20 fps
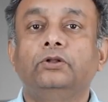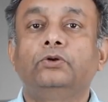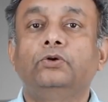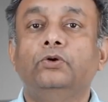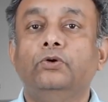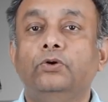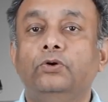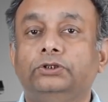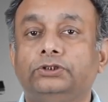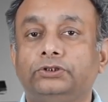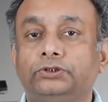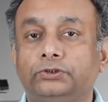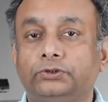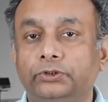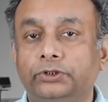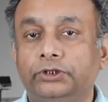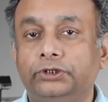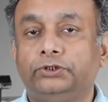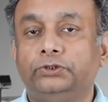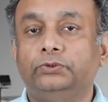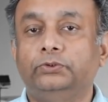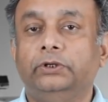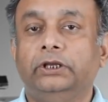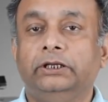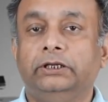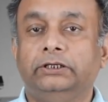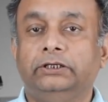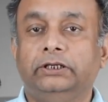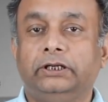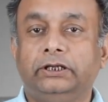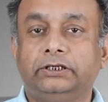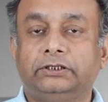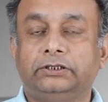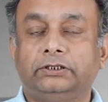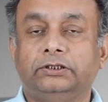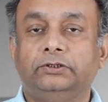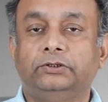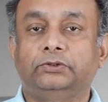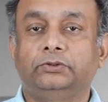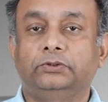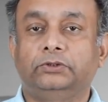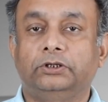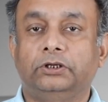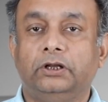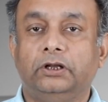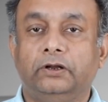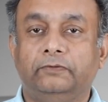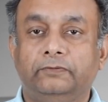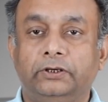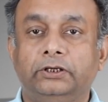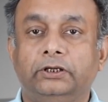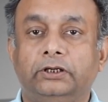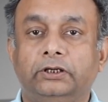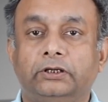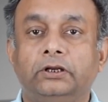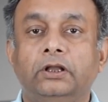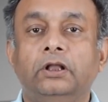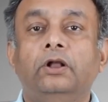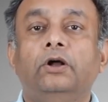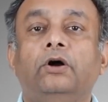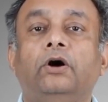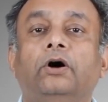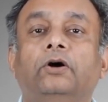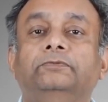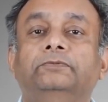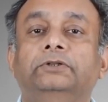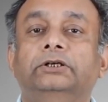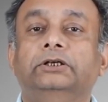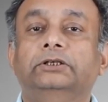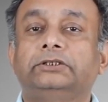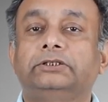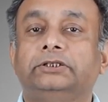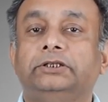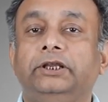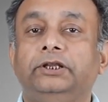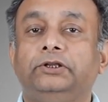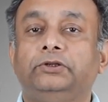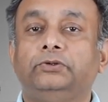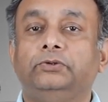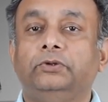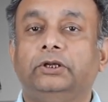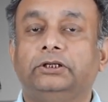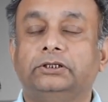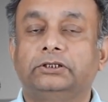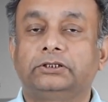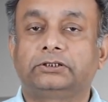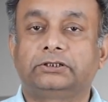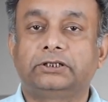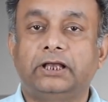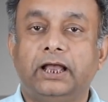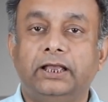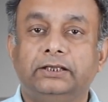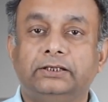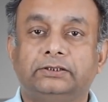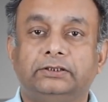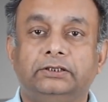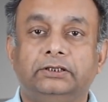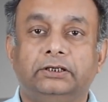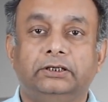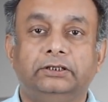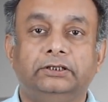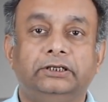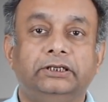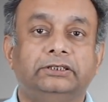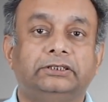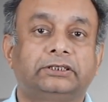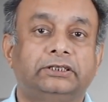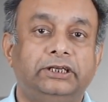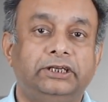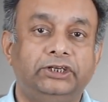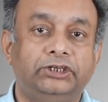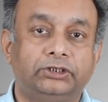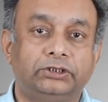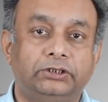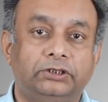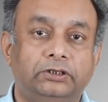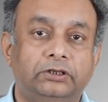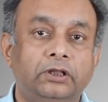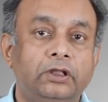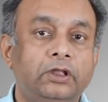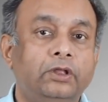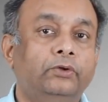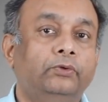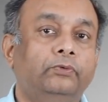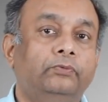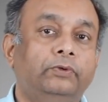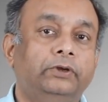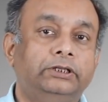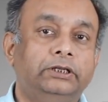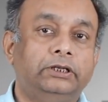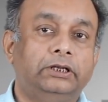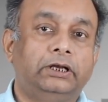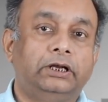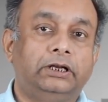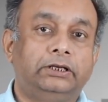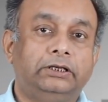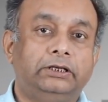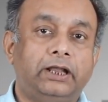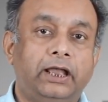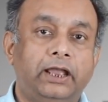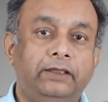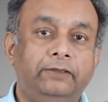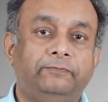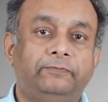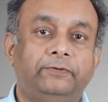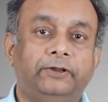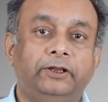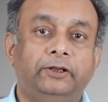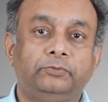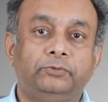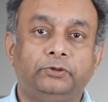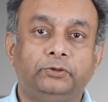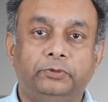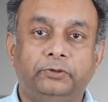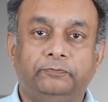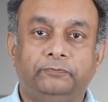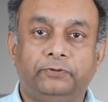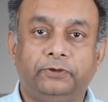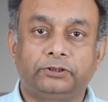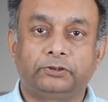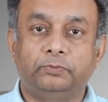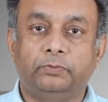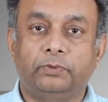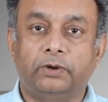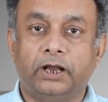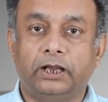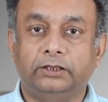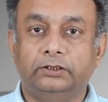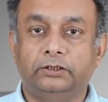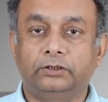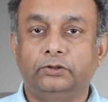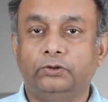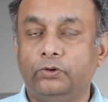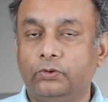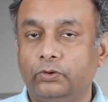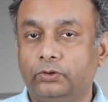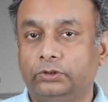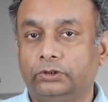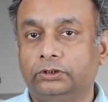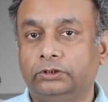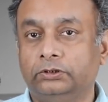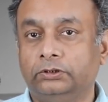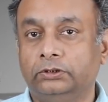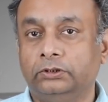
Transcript: courts to issue any direction to the governor of the state to exercise the discretion within a time frame to be fixed by the court.